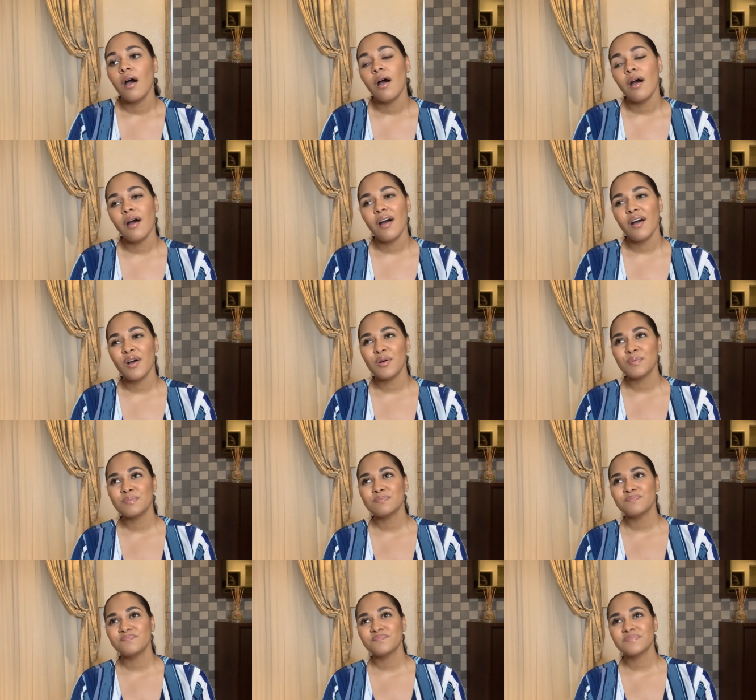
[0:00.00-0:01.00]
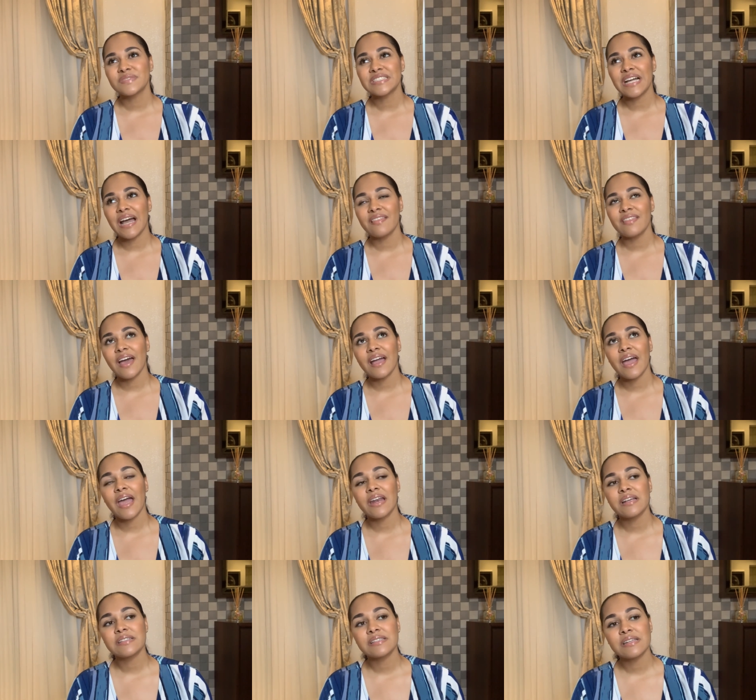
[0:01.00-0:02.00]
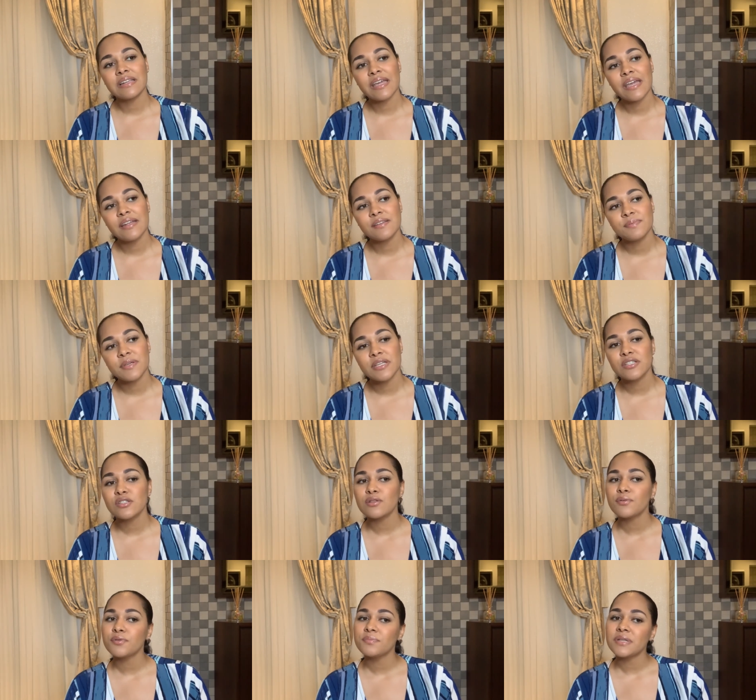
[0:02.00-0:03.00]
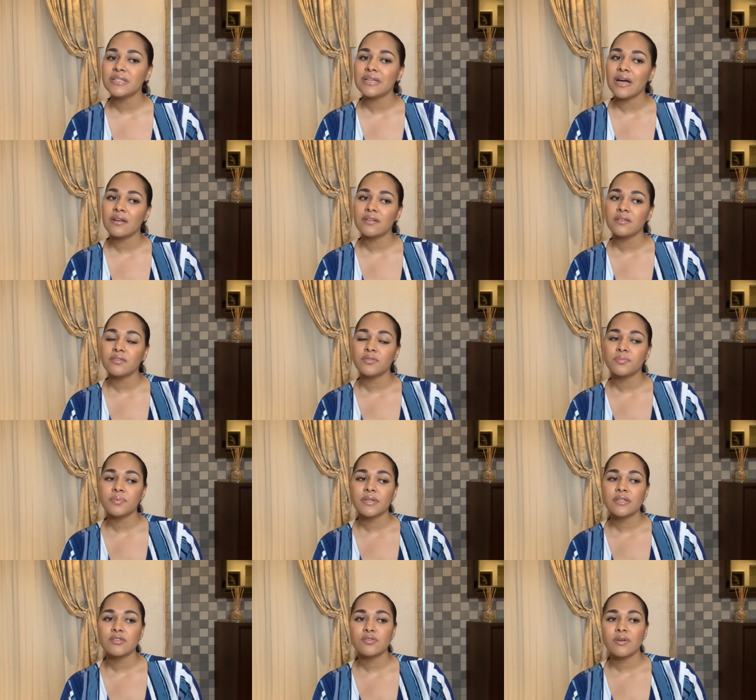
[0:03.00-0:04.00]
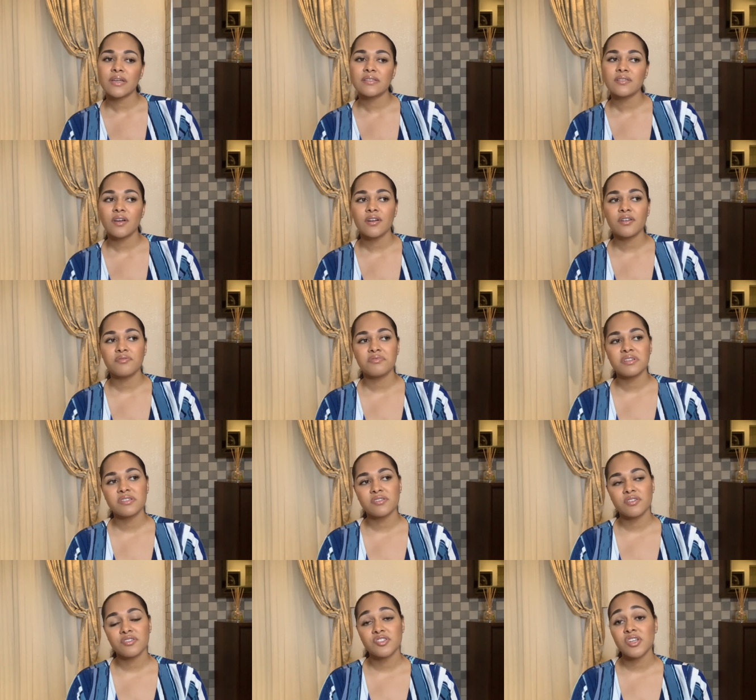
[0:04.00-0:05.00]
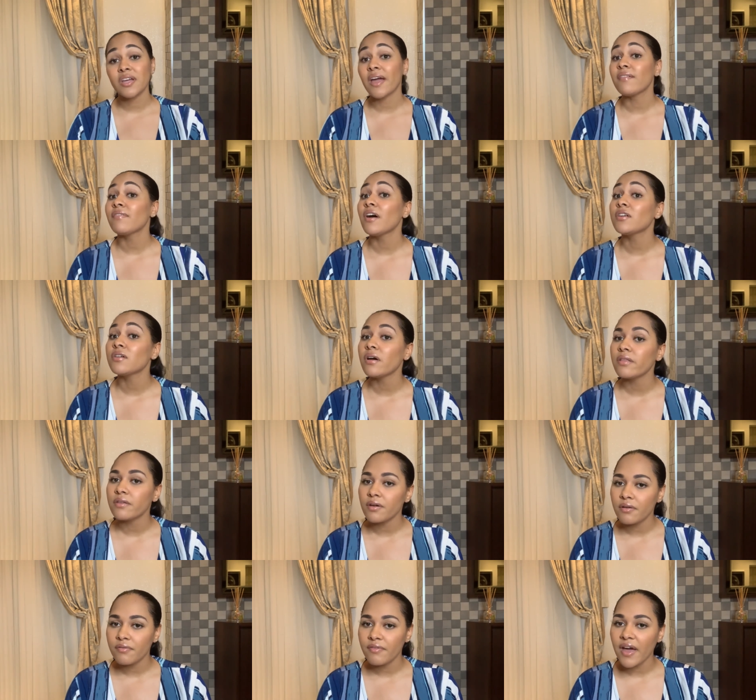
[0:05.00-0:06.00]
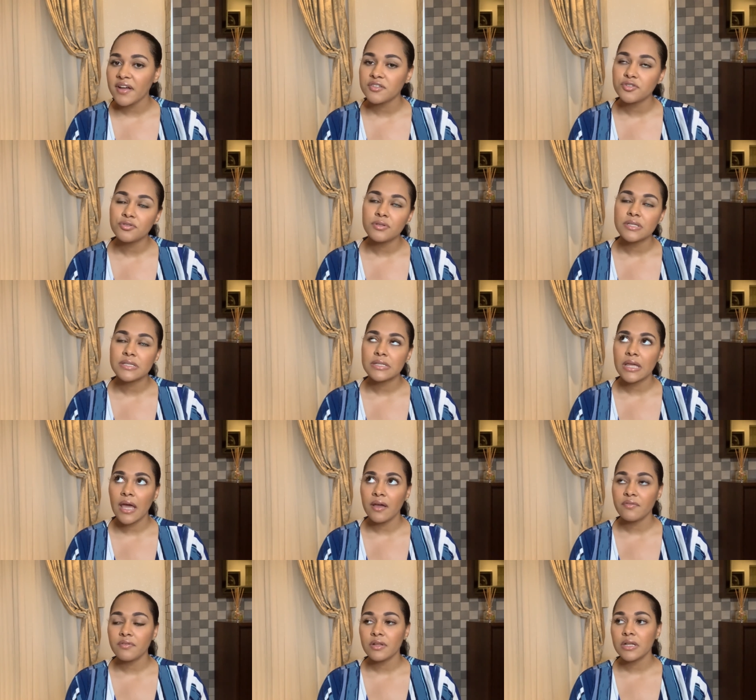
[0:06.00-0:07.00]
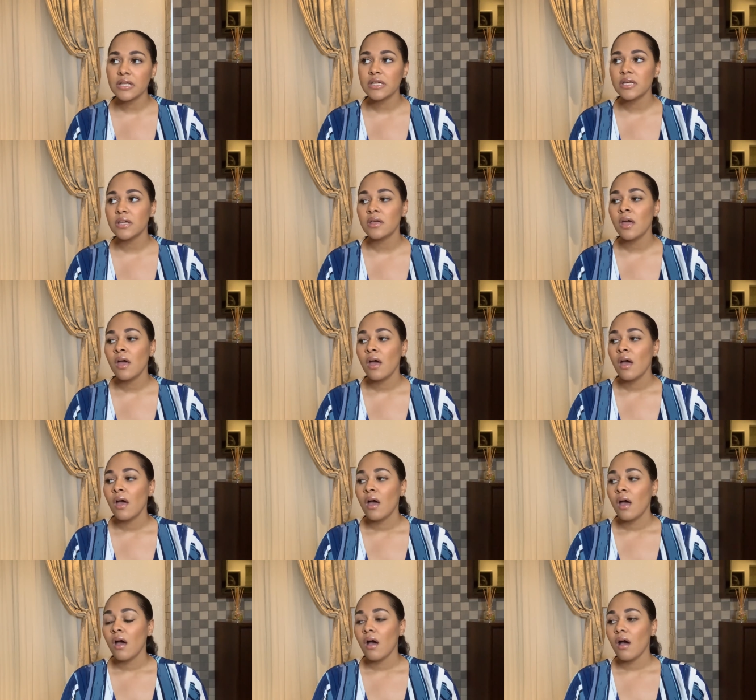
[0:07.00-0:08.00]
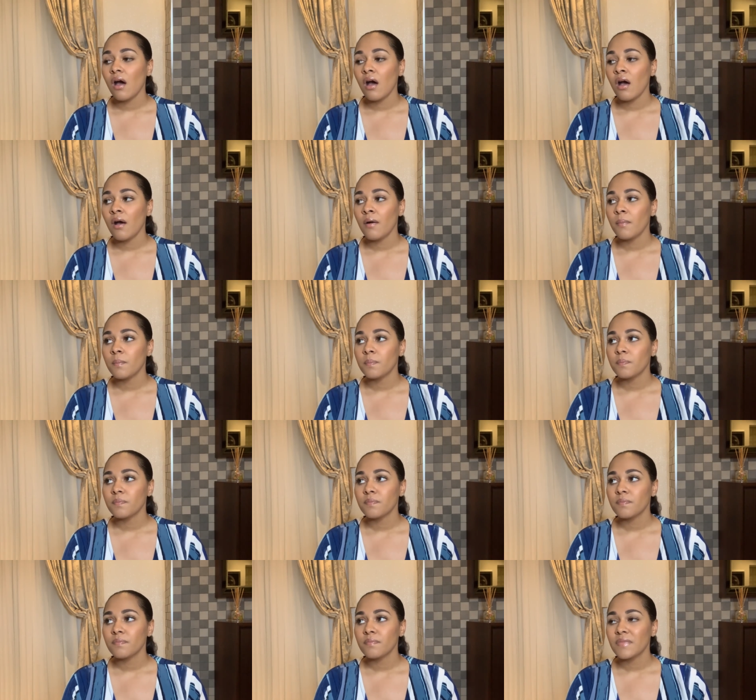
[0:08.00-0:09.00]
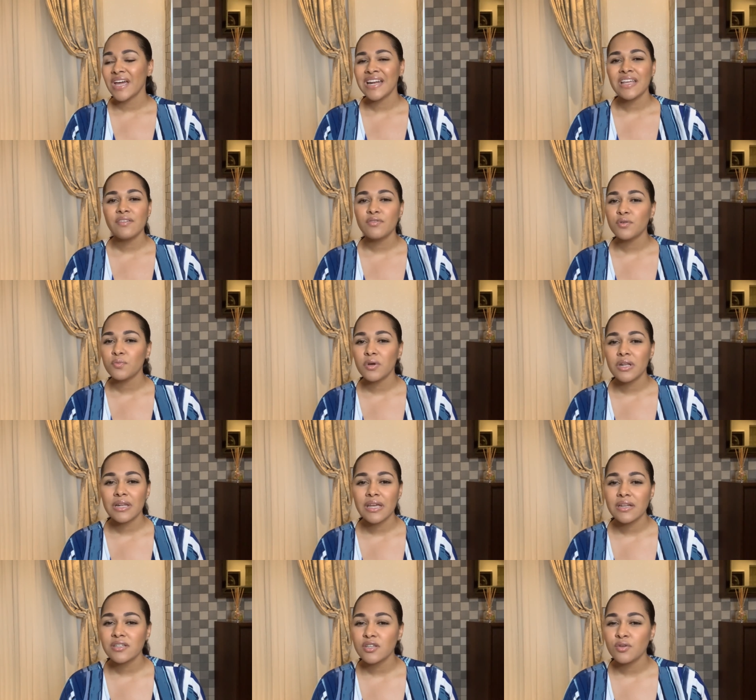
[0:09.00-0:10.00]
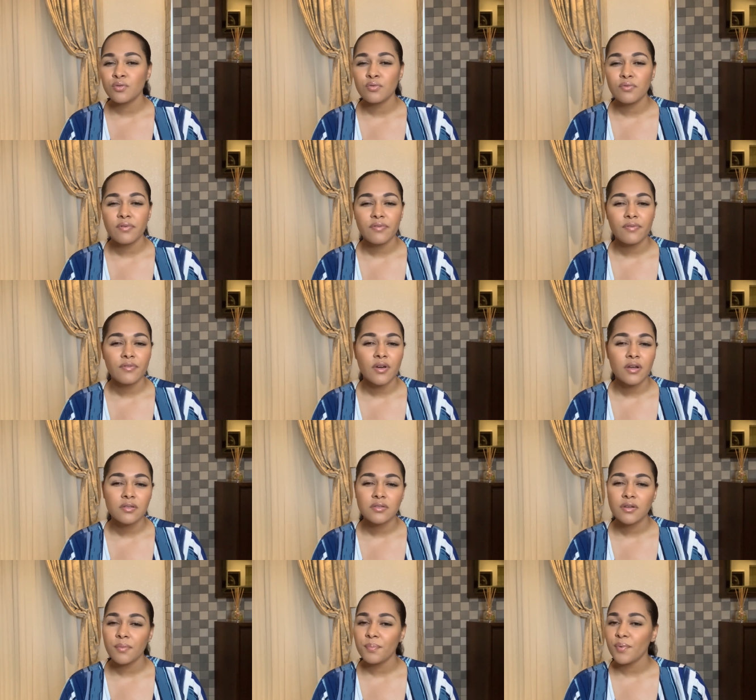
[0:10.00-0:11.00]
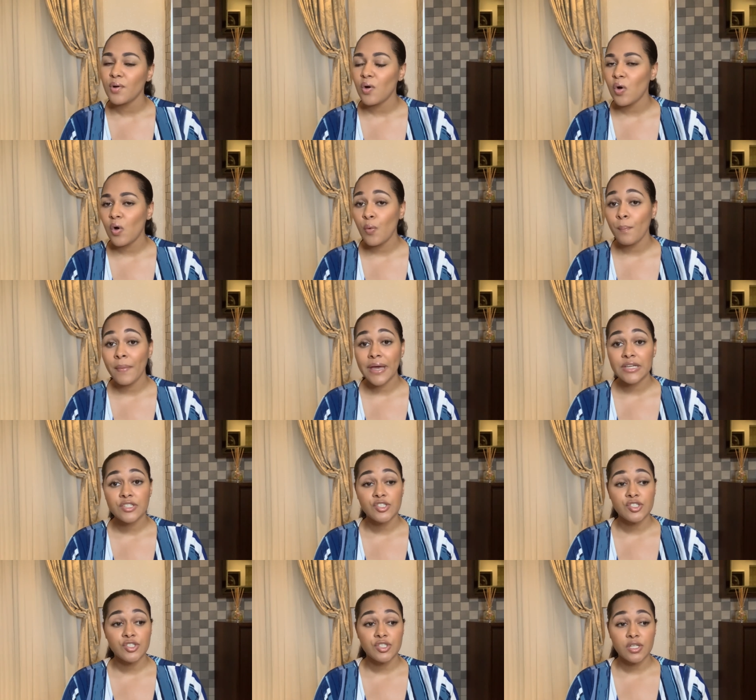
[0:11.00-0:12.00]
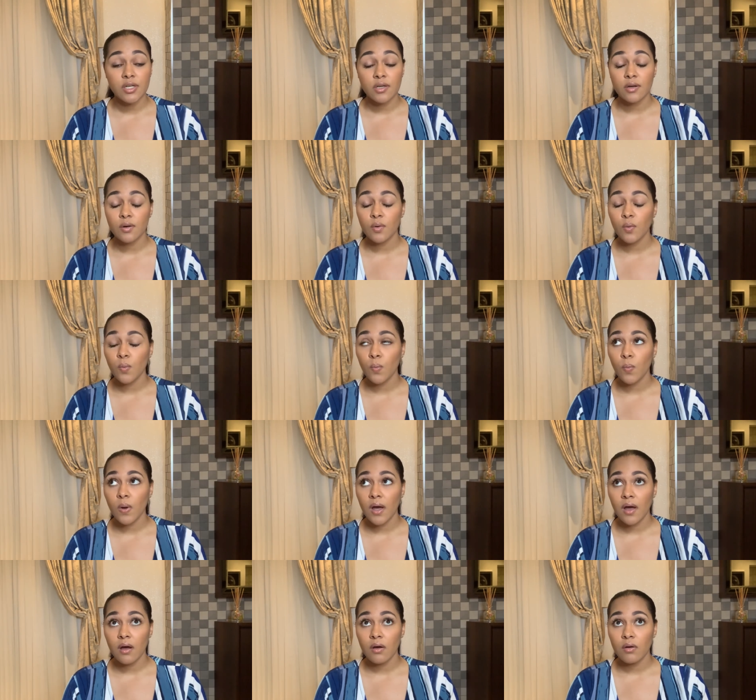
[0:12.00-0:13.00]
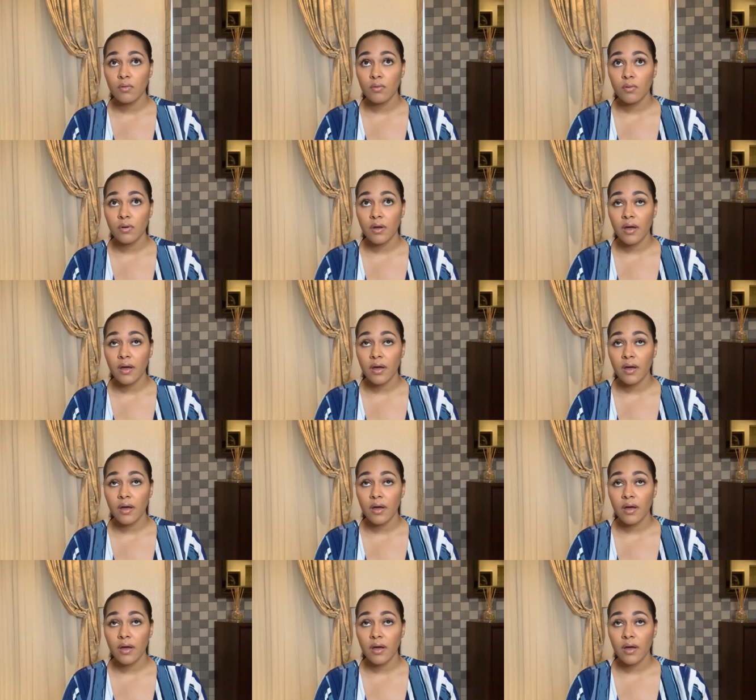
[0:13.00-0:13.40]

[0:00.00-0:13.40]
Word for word: Um, and that kind of delayed me, slowed me down a little bit. So I started researching. I found other factories, thankfully. Um, and even one lady who fucked up all my shit wow,